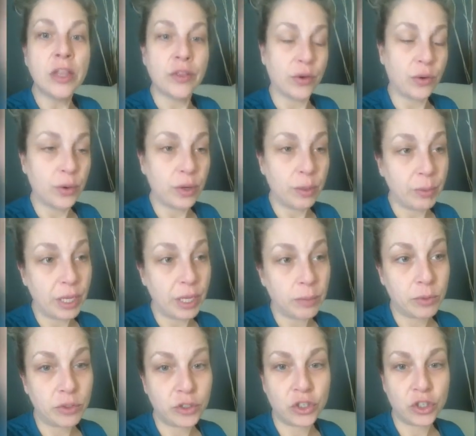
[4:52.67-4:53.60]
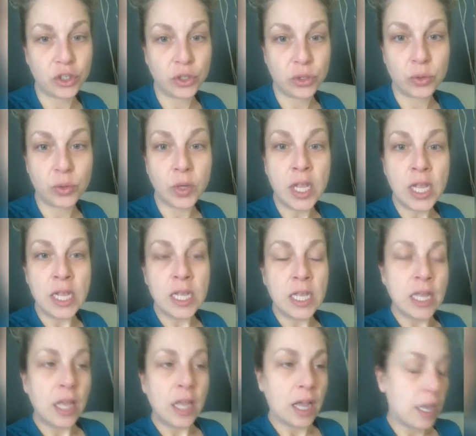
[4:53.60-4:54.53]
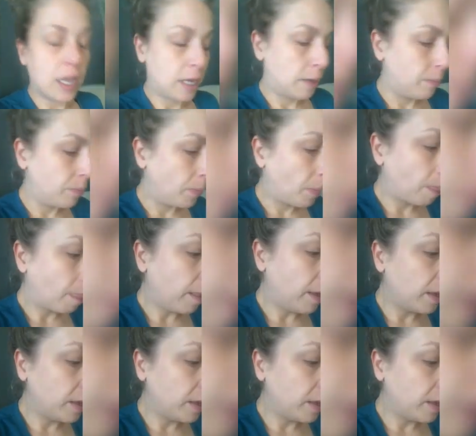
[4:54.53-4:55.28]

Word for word: They're going to be able to. Um,